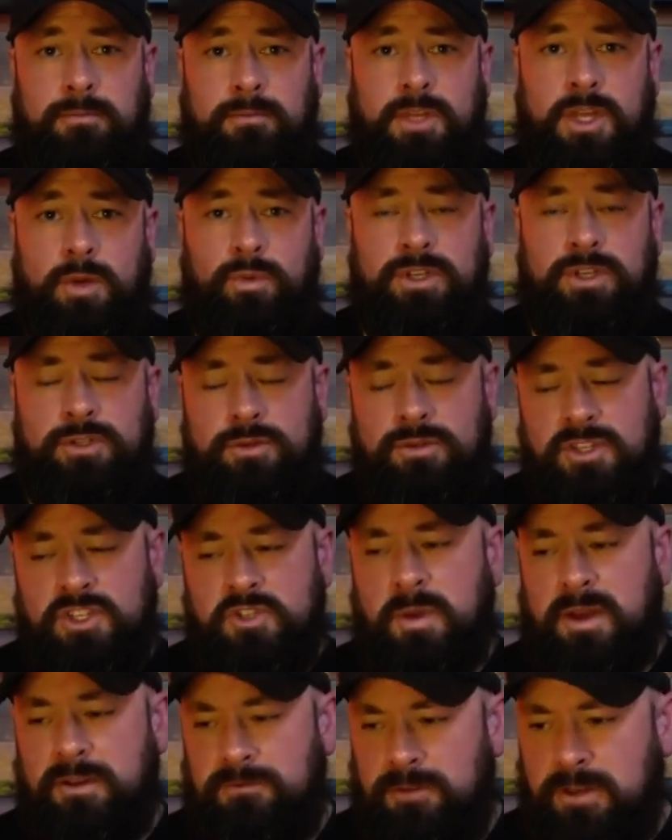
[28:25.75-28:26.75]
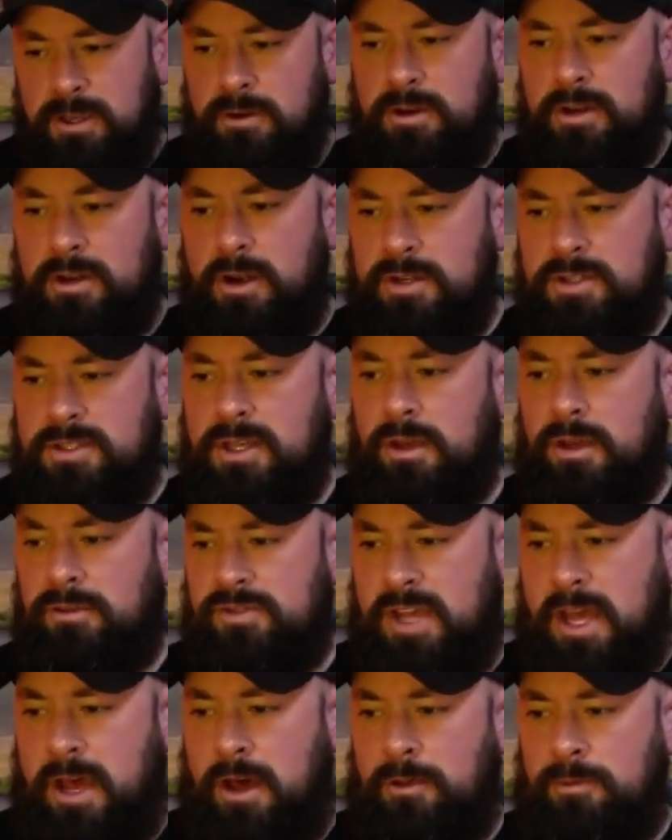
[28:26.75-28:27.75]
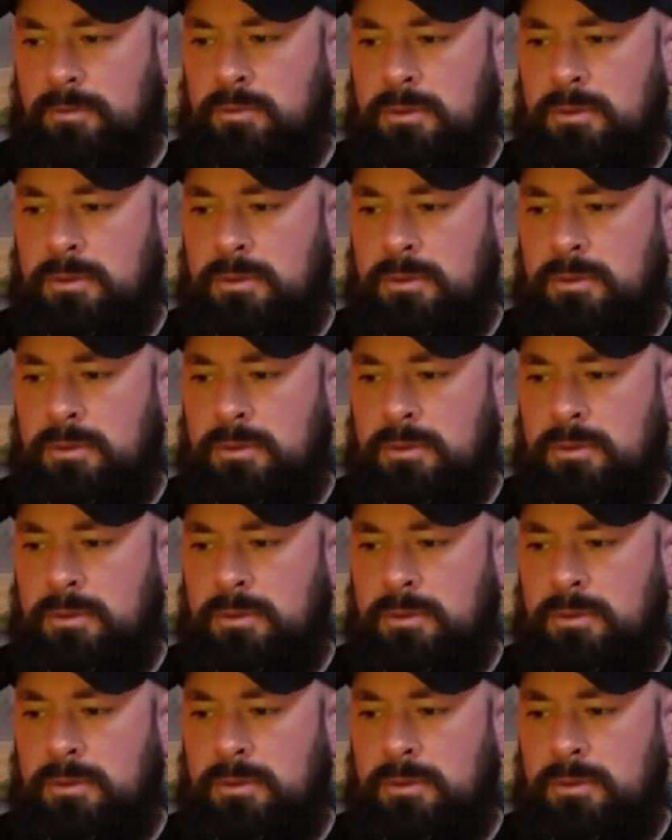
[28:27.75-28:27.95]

And we do this by figuring ourselves out,